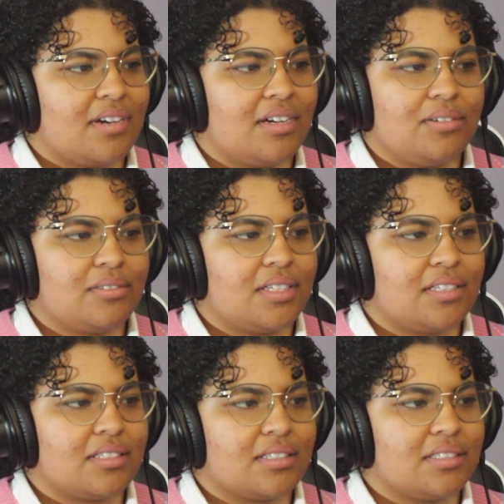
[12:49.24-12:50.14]
I don't
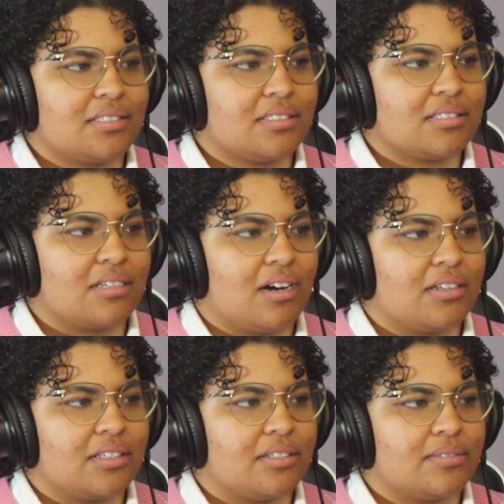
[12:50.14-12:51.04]
think it's
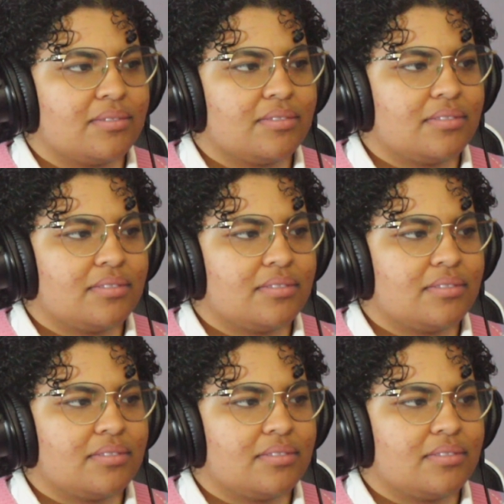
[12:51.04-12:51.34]
gone, though.